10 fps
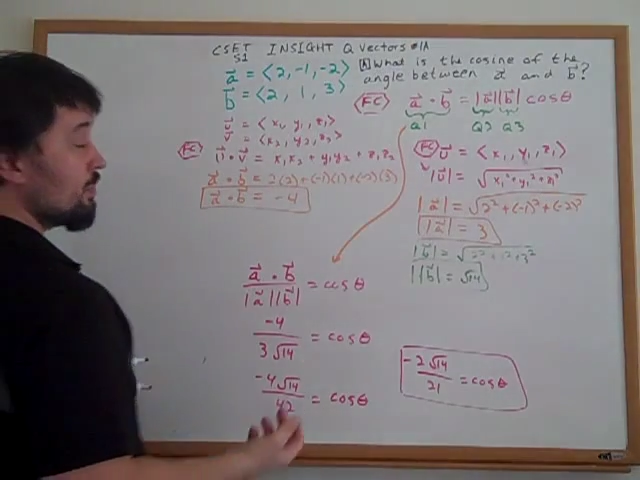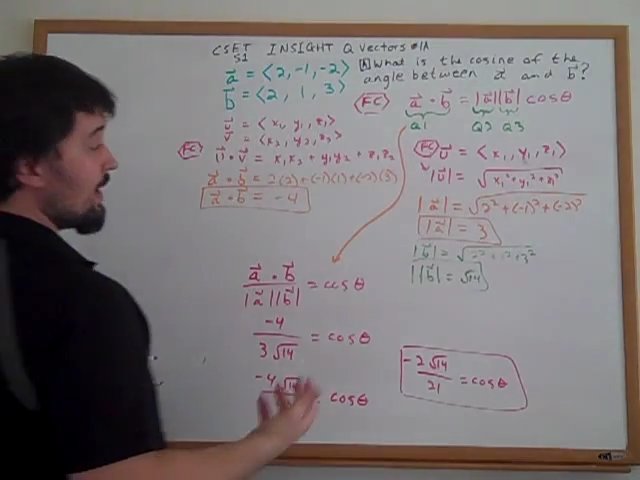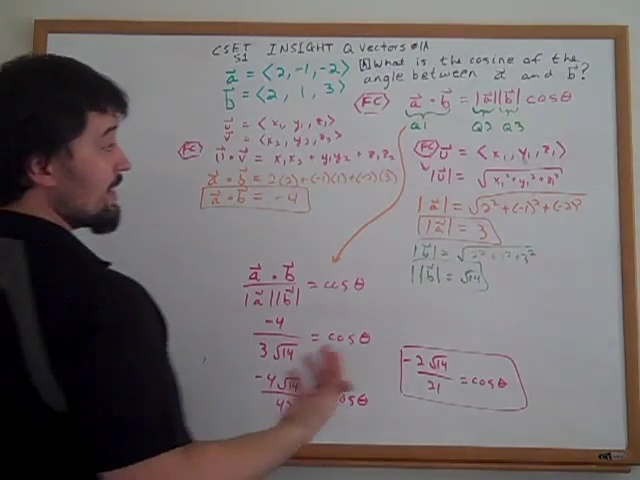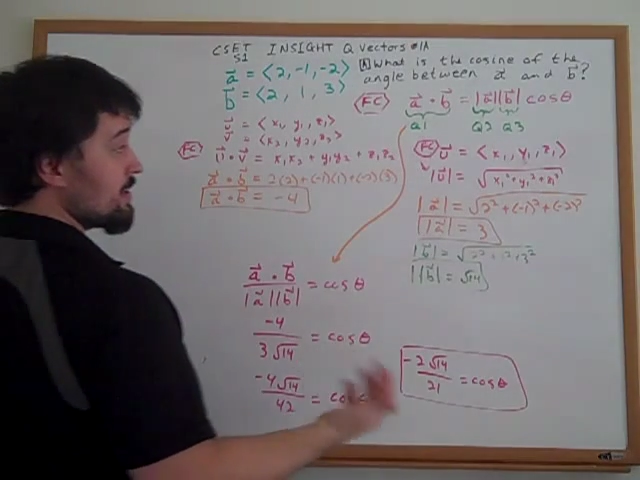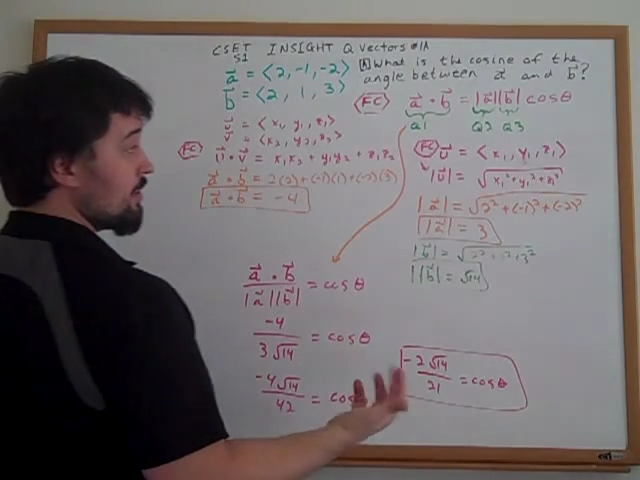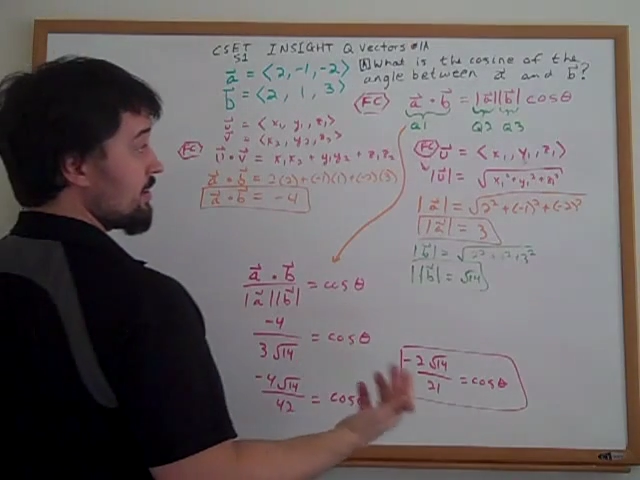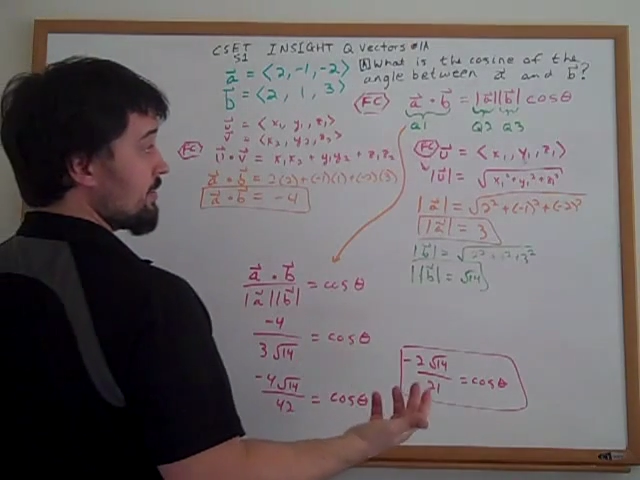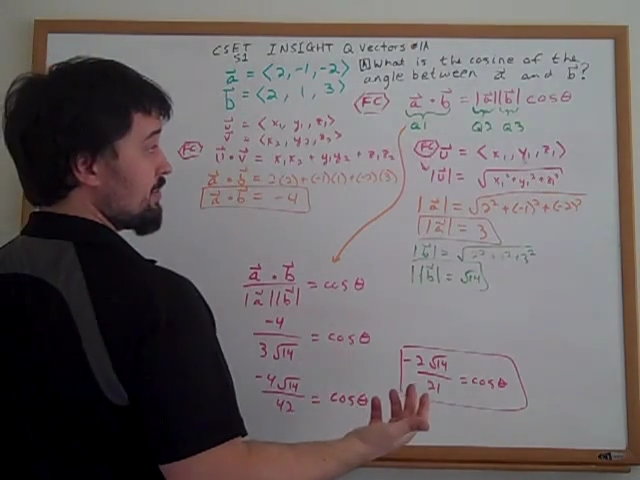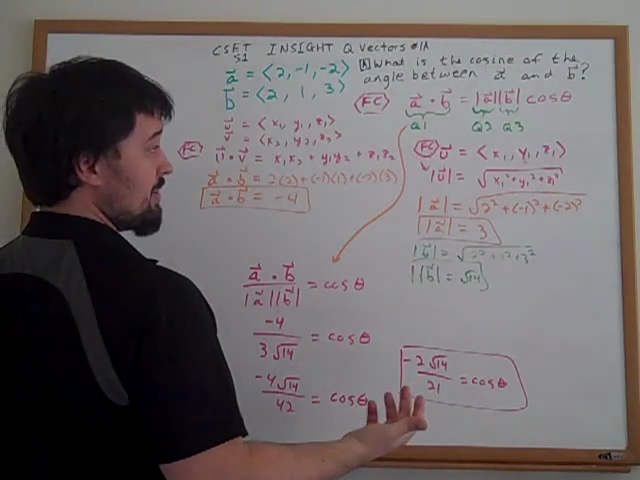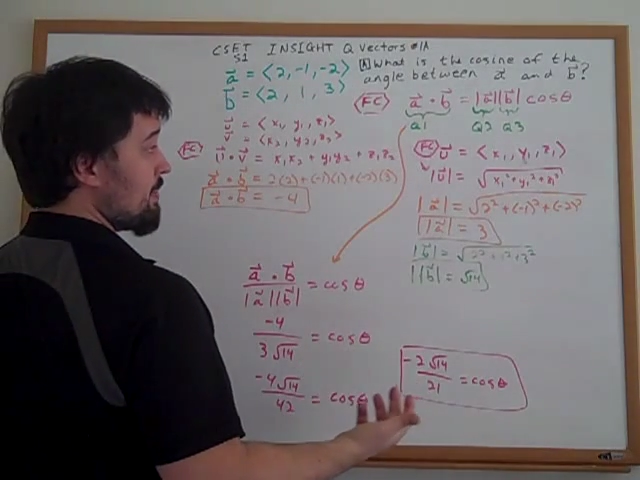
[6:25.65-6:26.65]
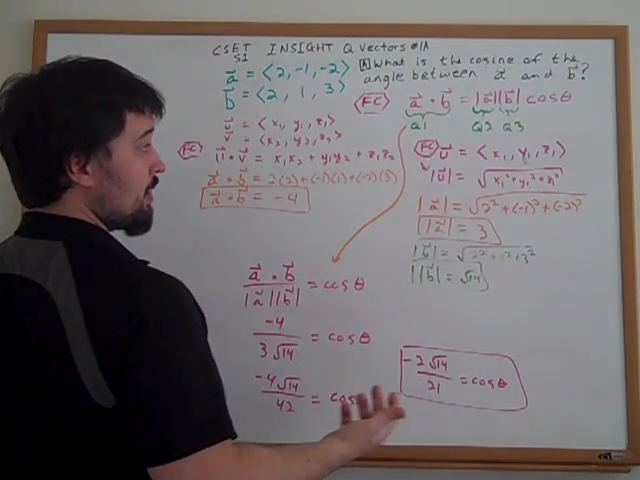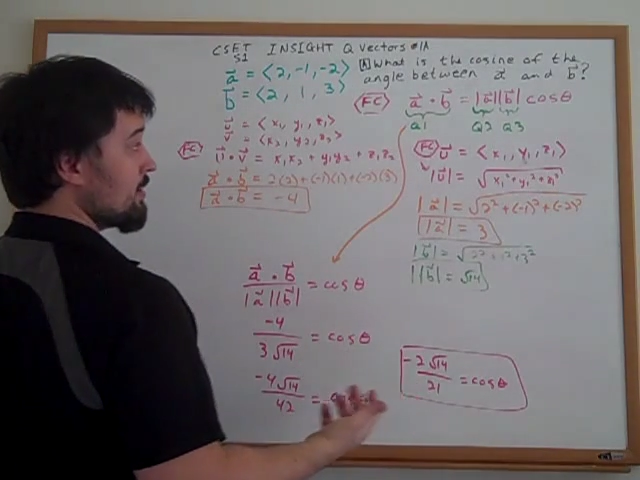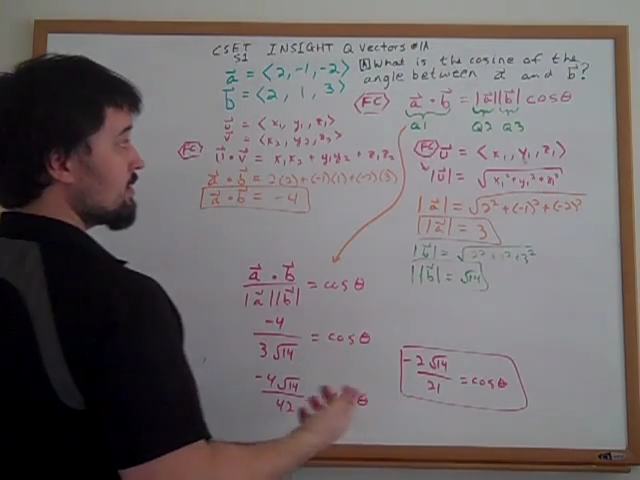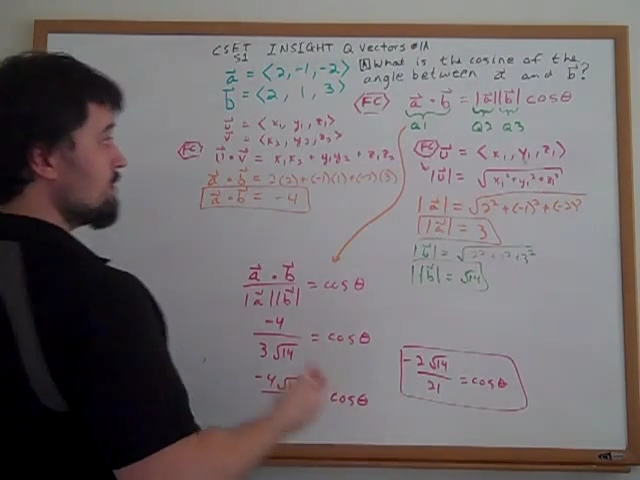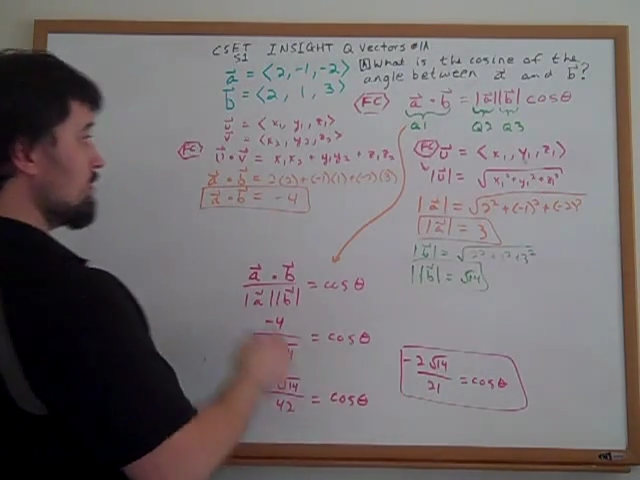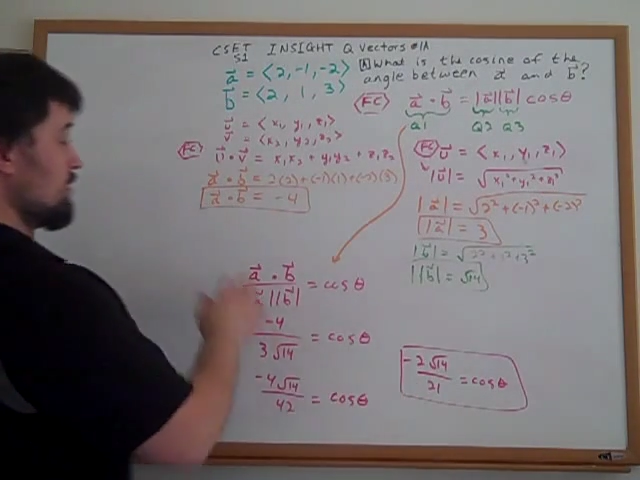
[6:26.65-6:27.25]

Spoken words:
we had to know the other 3 parts.